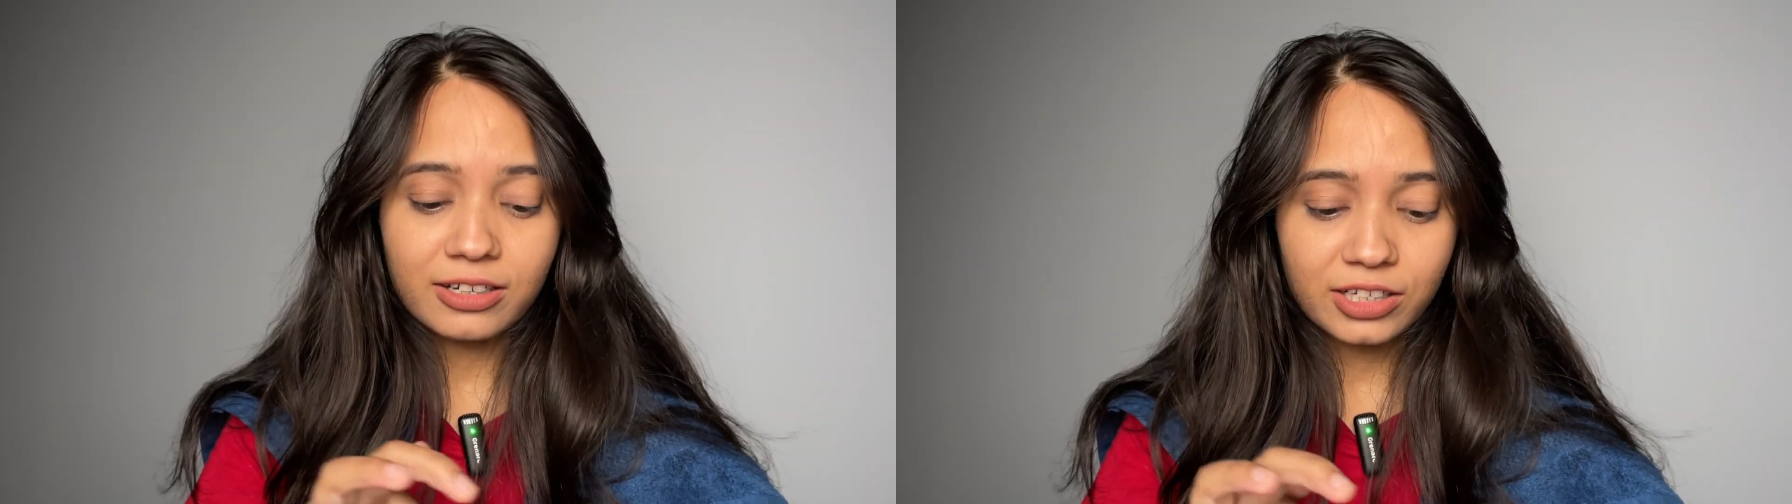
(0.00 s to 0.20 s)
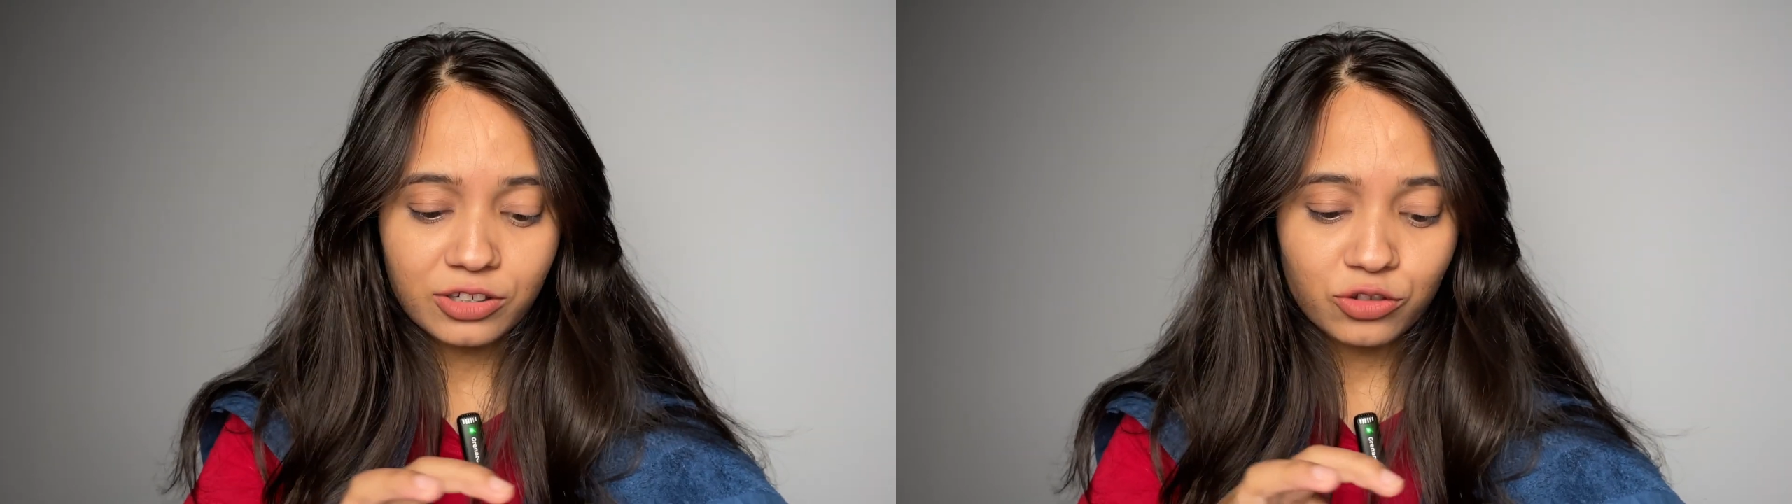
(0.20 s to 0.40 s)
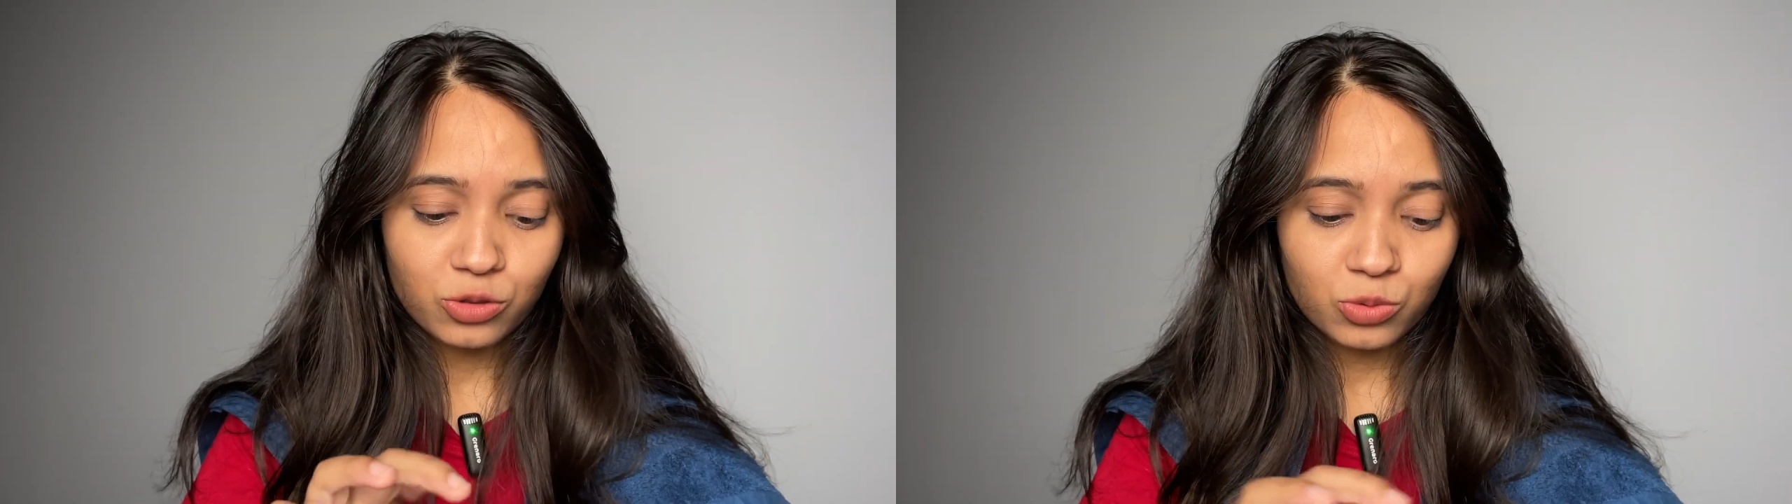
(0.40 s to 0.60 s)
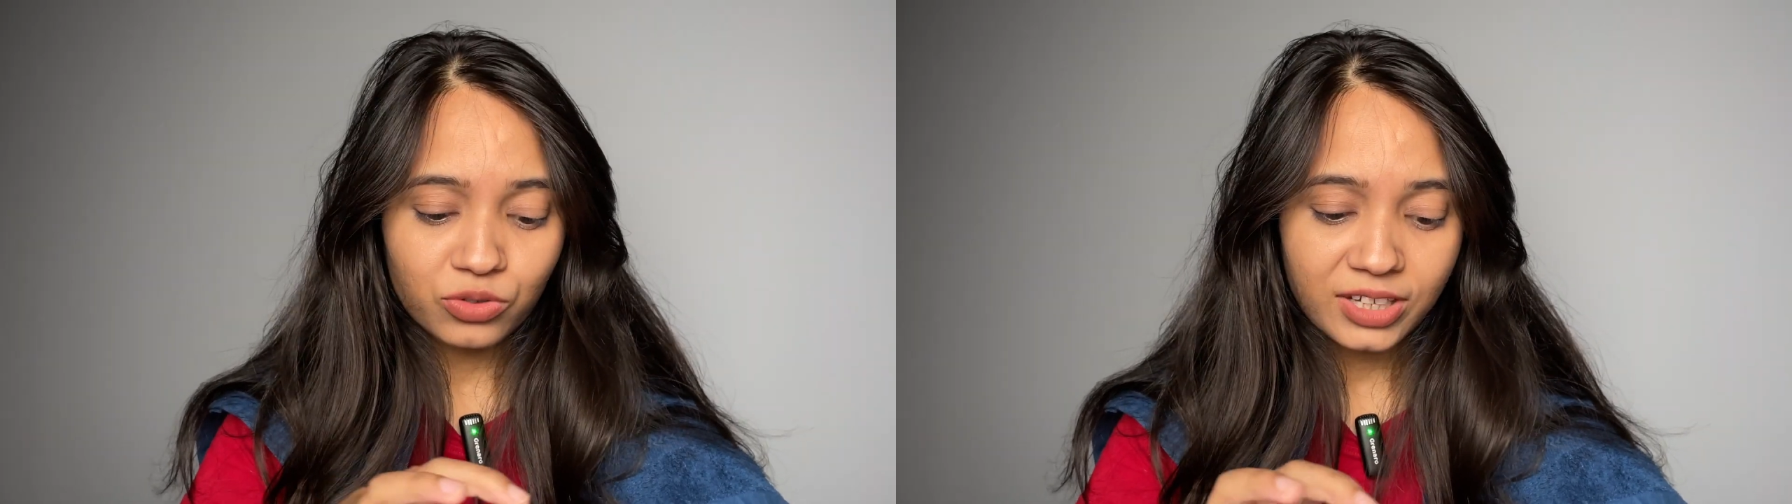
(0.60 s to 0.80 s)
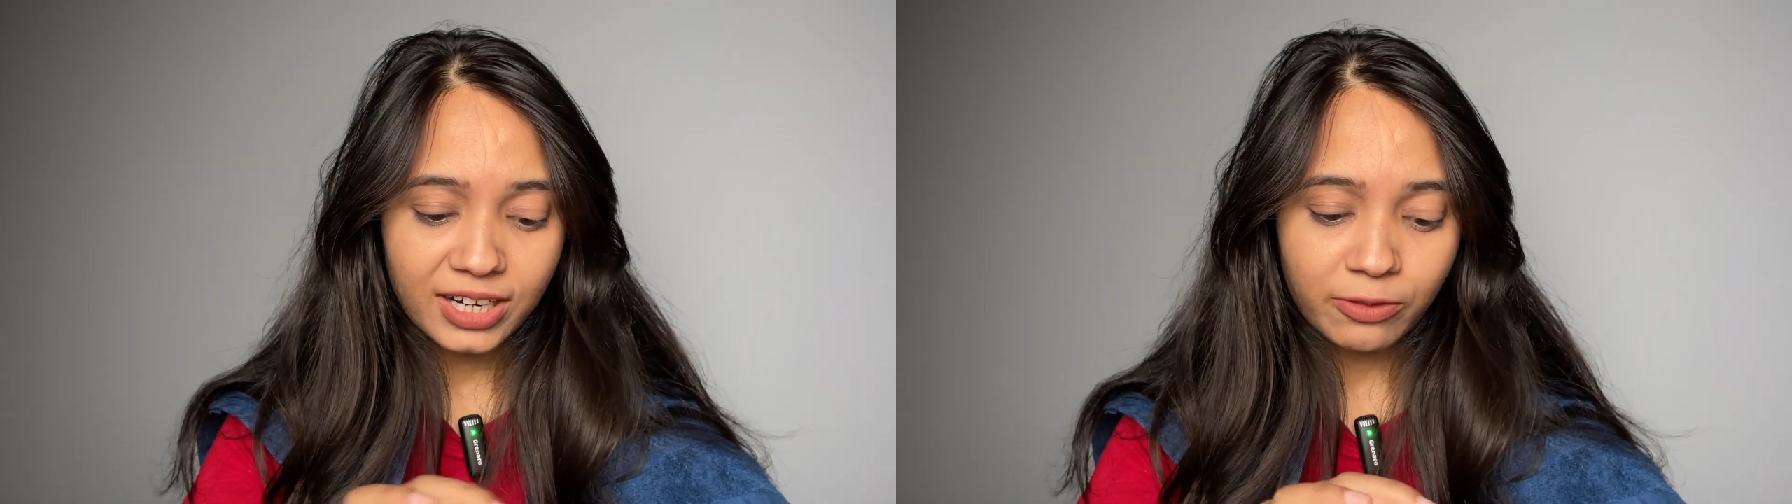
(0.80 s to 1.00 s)
onion
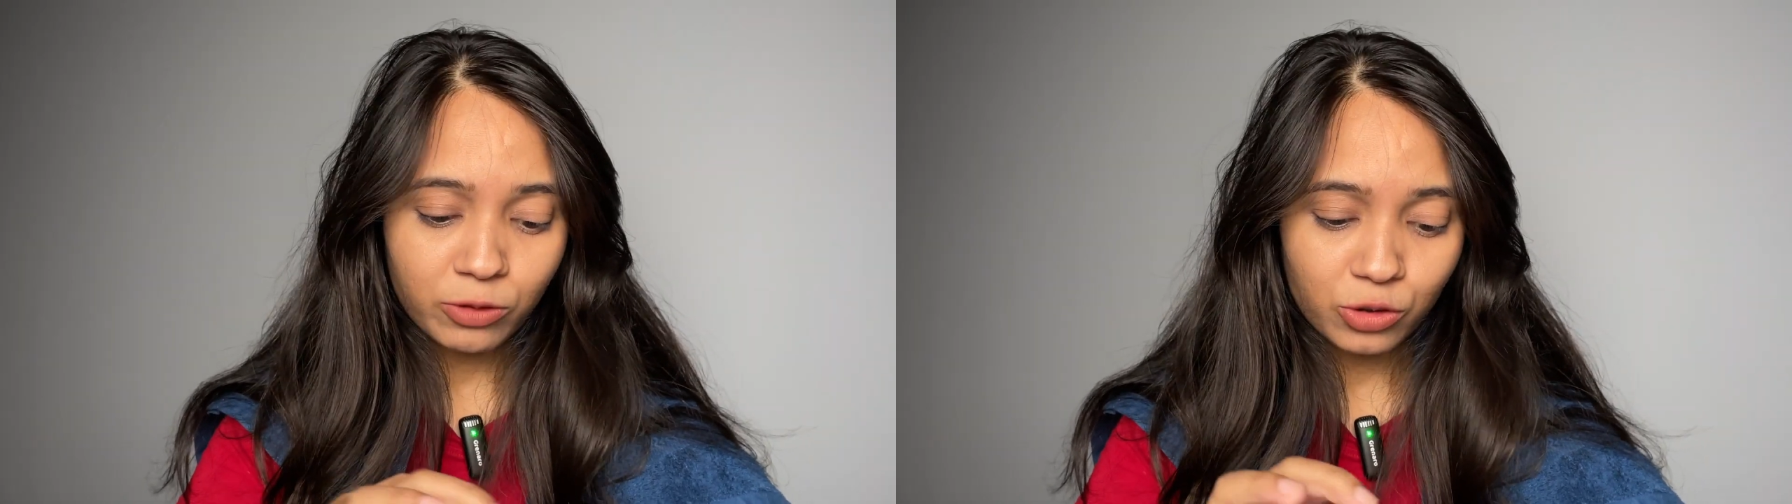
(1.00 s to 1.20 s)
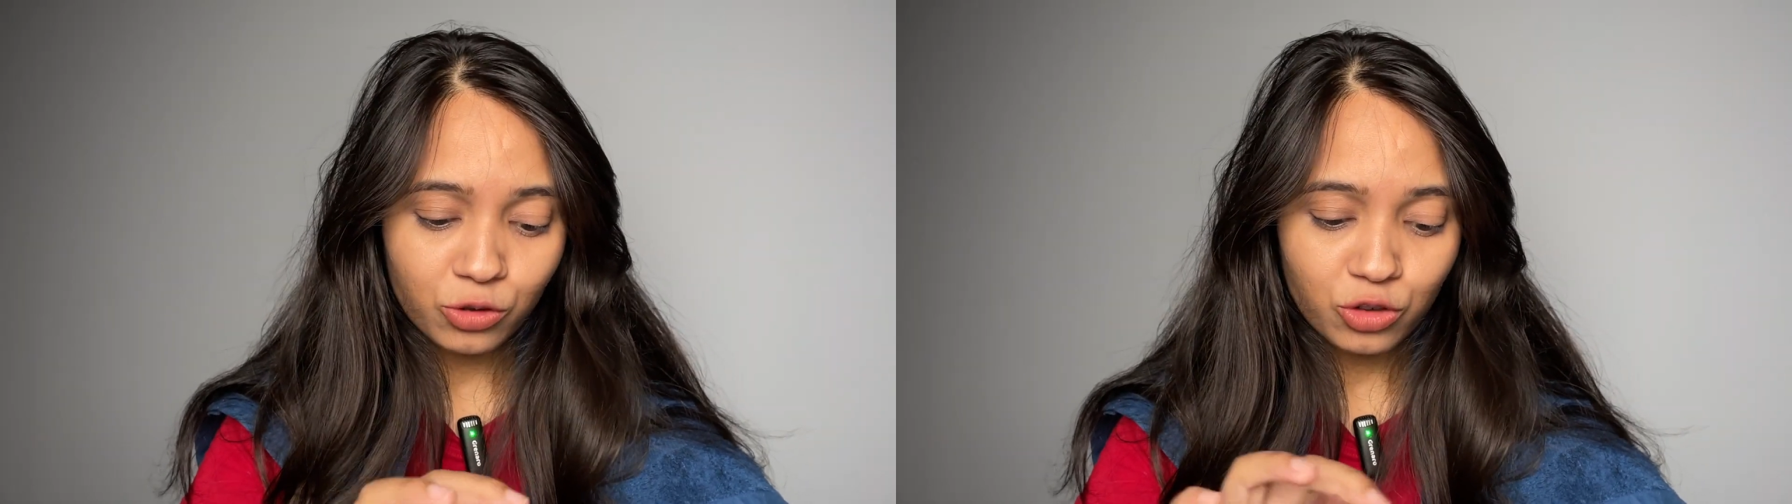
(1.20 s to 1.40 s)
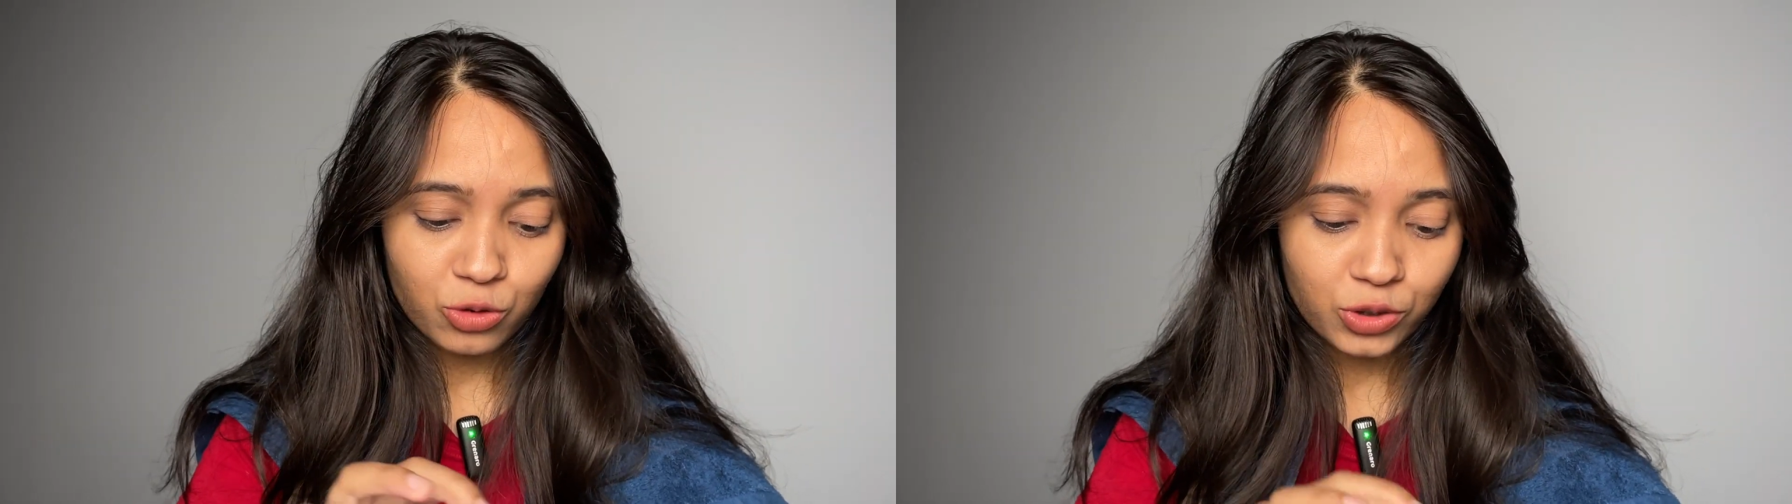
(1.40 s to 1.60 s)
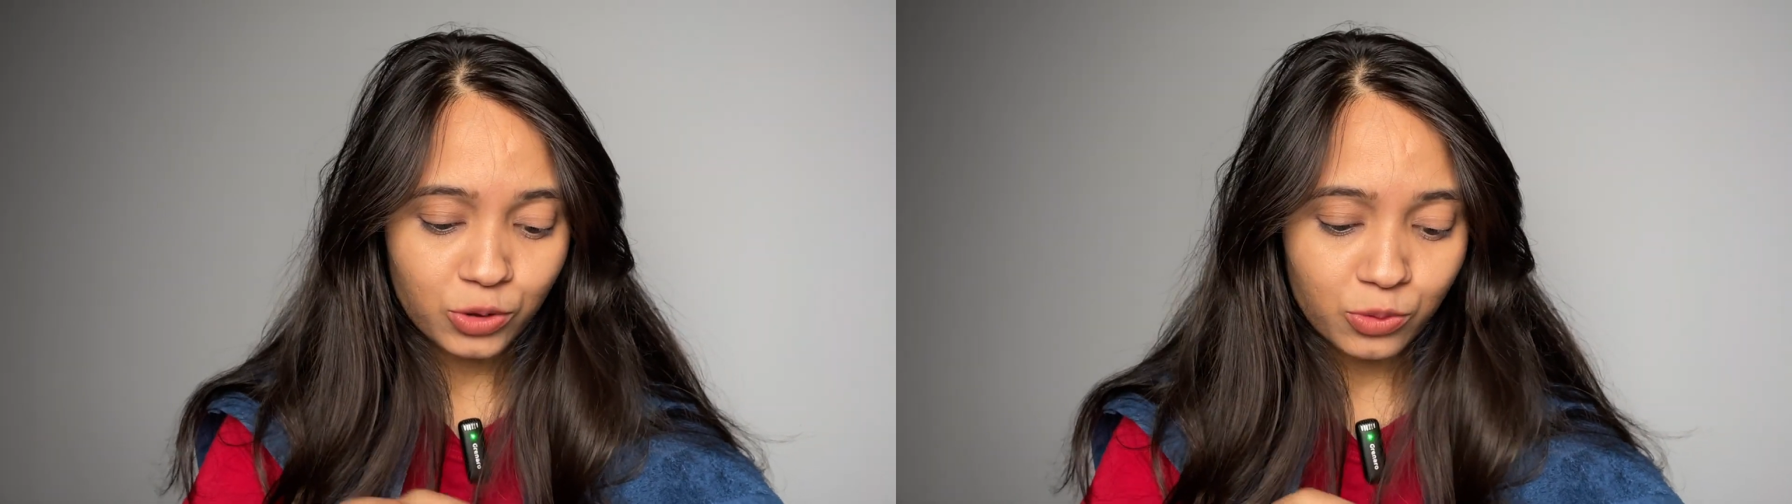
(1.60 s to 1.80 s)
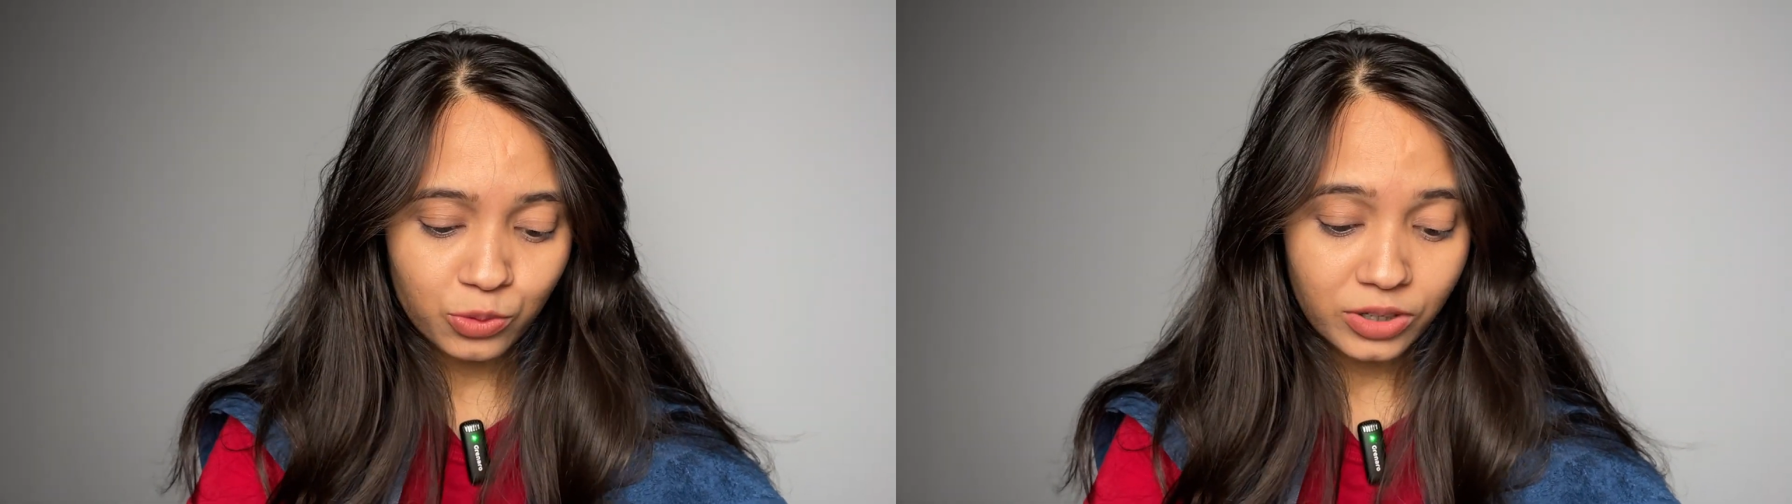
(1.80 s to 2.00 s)
juice and I want to show
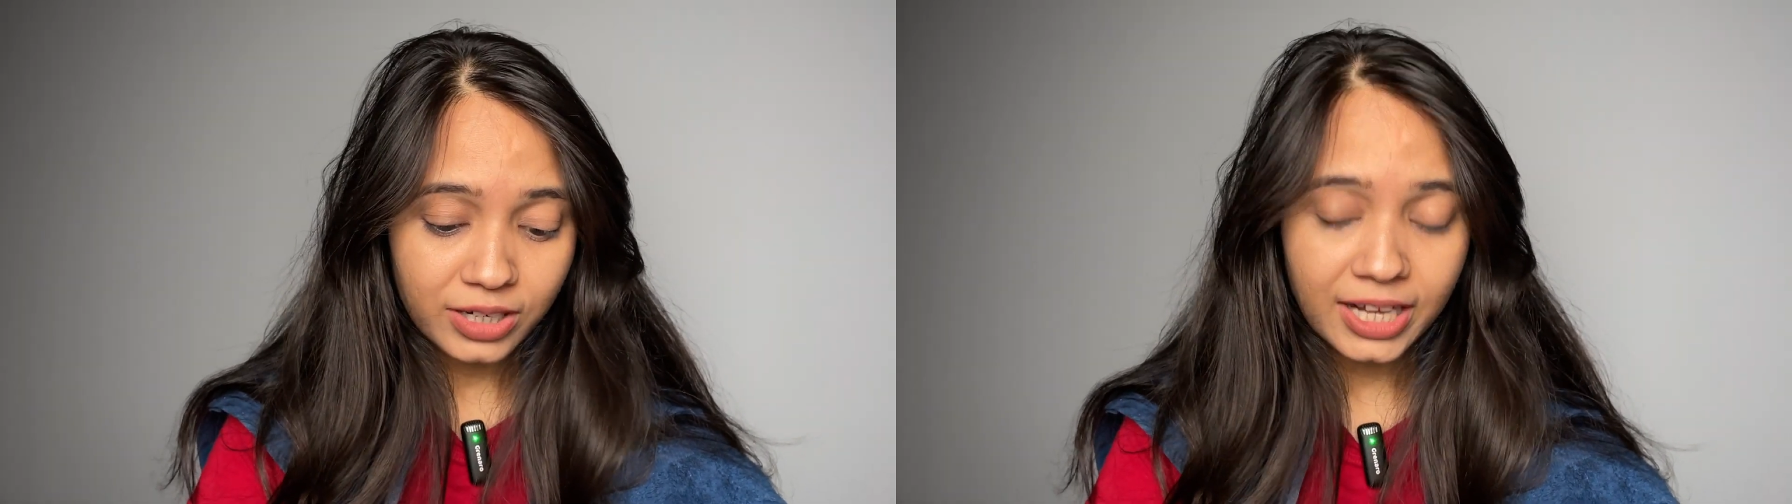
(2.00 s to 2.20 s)
you